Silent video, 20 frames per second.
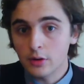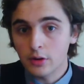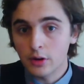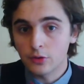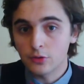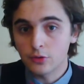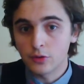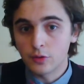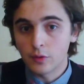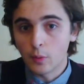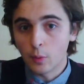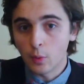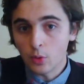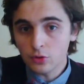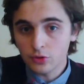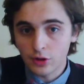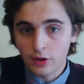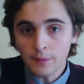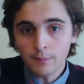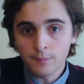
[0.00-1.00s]
goes through the
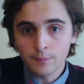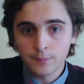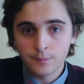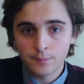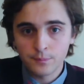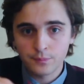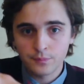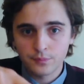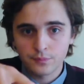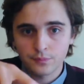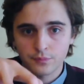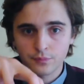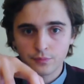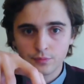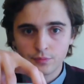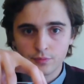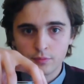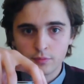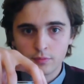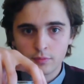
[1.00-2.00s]
water,
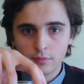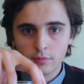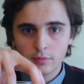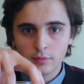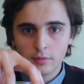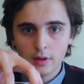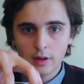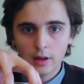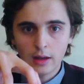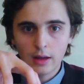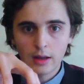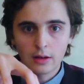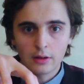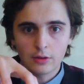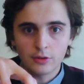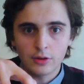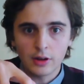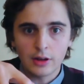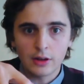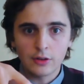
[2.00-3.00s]
it looks
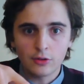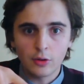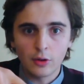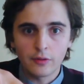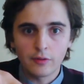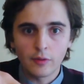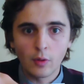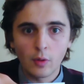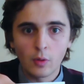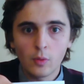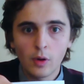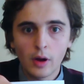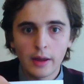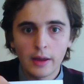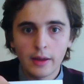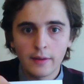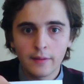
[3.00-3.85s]
like it's going the wrong way.